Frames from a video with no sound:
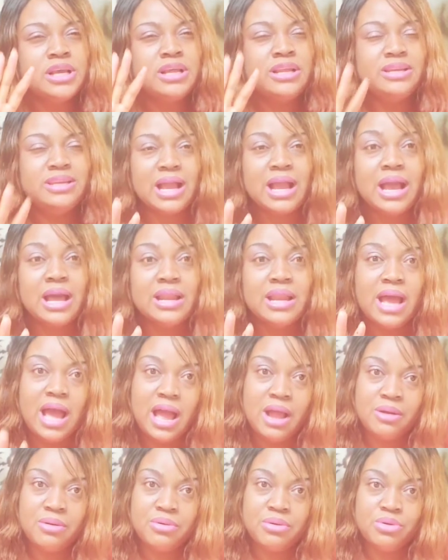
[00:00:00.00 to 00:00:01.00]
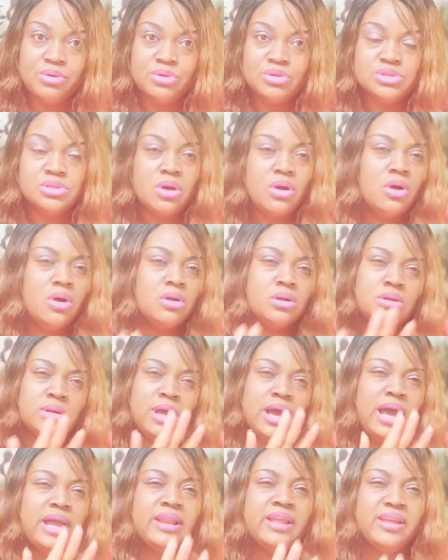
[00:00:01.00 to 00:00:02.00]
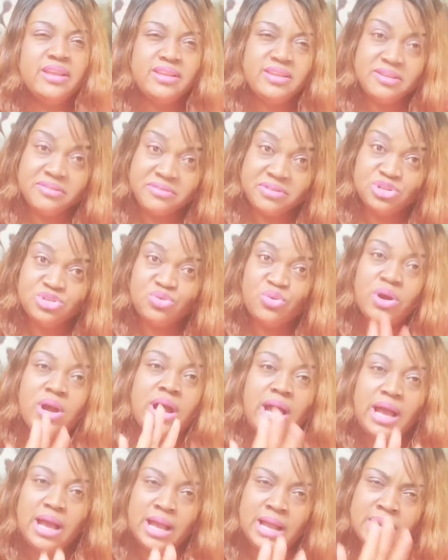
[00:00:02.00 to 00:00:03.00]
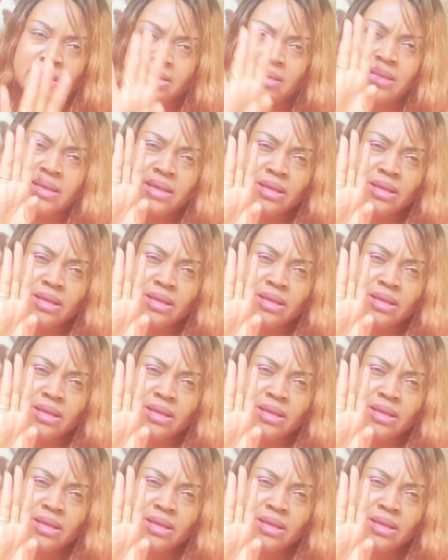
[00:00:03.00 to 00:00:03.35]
that can arise on an individual, and